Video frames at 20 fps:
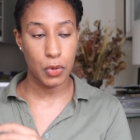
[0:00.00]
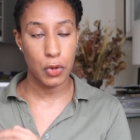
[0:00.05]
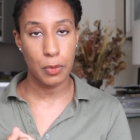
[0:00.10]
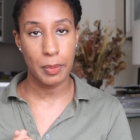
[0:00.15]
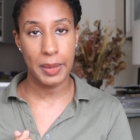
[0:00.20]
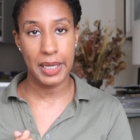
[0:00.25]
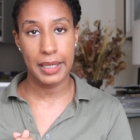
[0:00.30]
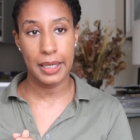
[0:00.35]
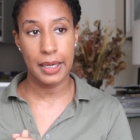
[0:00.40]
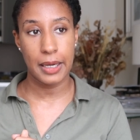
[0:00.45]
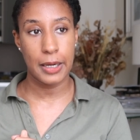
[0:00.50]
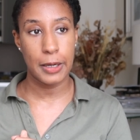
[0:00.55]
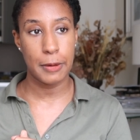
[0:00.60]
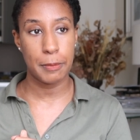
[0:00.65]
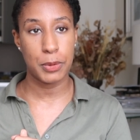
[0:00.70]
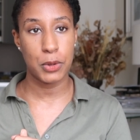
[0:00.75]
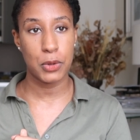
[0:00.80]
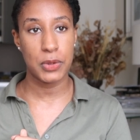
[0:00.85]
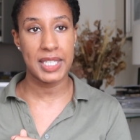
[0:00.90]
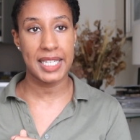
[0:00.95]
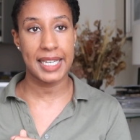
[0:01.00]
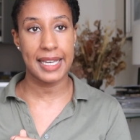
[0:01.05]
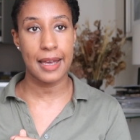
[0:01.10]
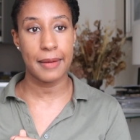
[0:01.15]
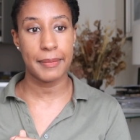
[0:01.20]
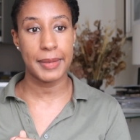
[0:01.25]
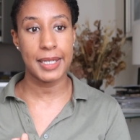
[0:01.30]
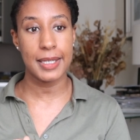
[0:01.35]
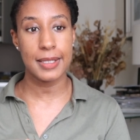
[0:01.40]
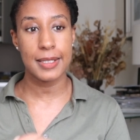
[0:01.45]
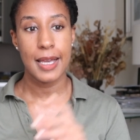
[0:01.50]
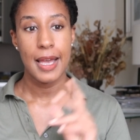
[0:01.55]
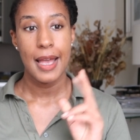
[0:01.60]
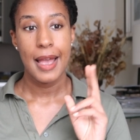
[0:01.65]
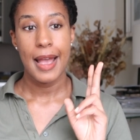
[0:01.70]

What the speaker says: you my beauty cabinet.